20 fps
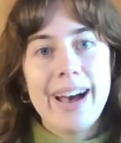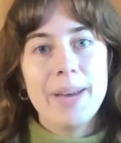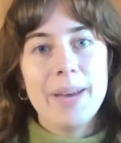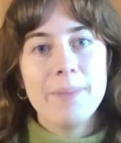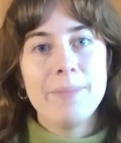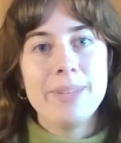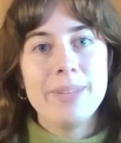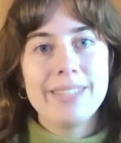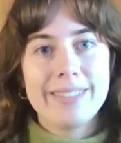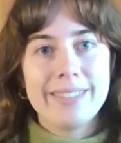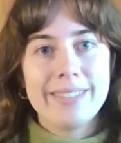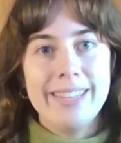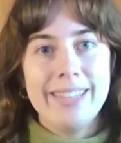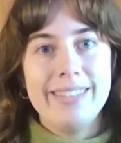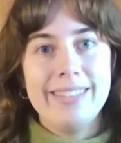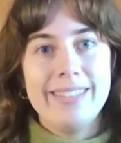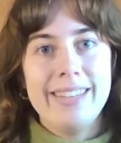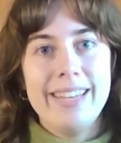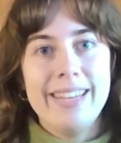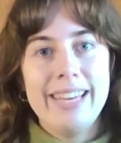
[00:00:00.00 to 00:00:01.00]
I'm Miss
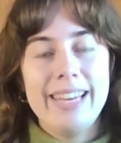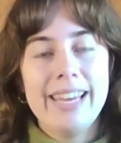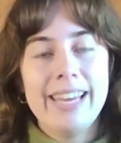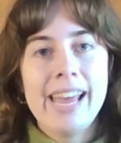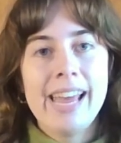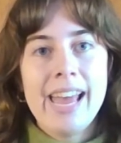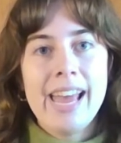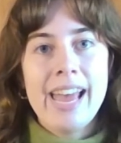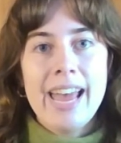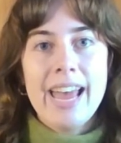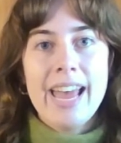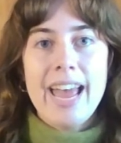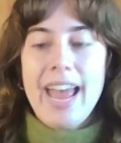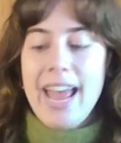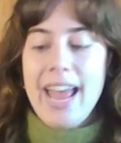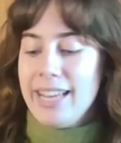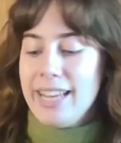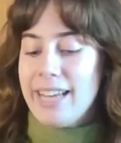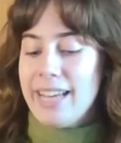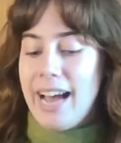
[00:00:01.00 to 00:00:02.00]
Lizzie
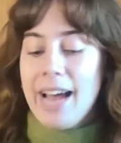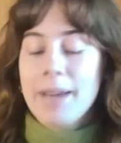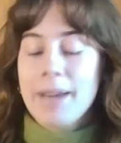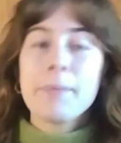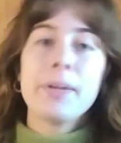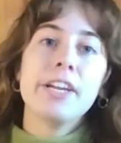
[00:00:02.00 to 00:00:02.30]
and I'm